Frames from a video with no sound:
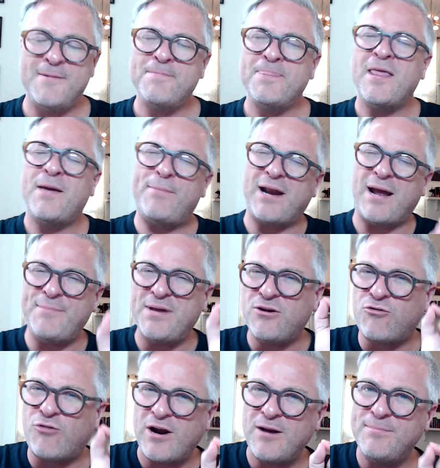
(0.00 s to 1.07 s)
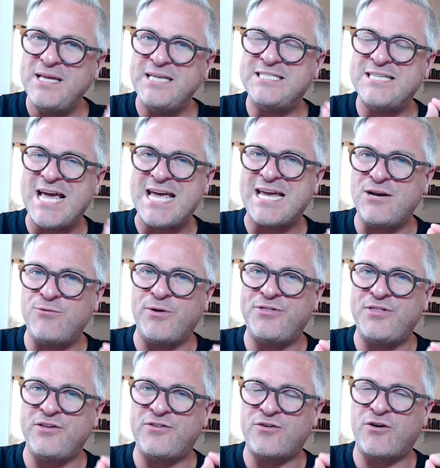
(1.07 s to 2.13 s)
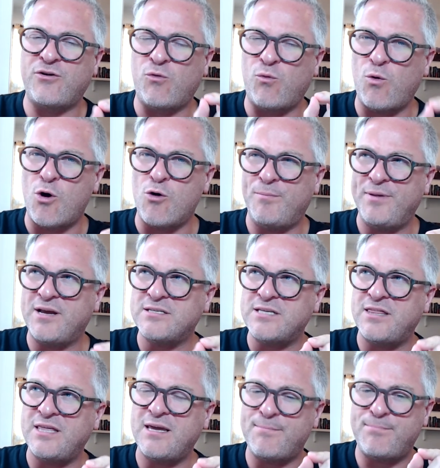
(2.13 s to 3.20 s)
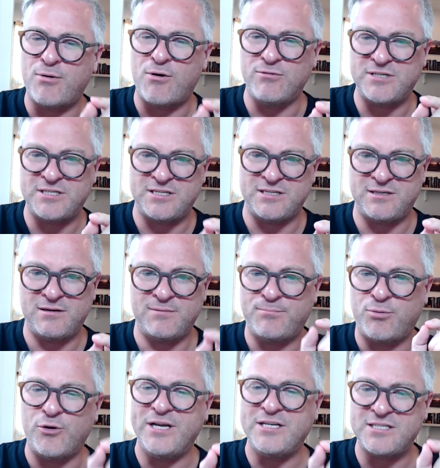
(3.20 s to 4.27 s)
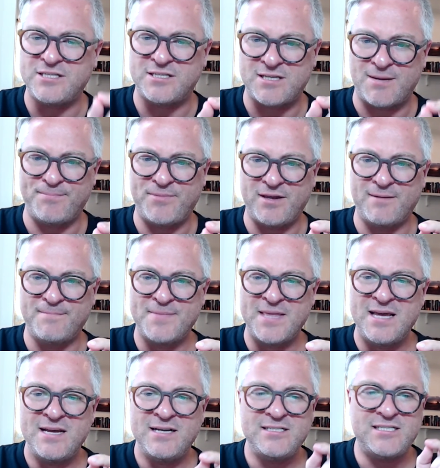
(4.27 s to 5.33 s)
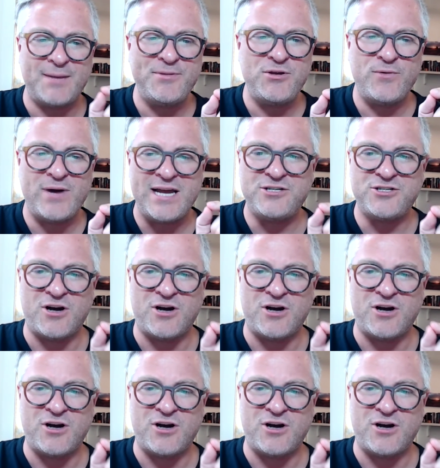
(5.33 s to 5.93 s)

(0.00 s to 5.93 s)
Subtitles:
But I'm incredibly taken with this quote because I think it points to something. W.H.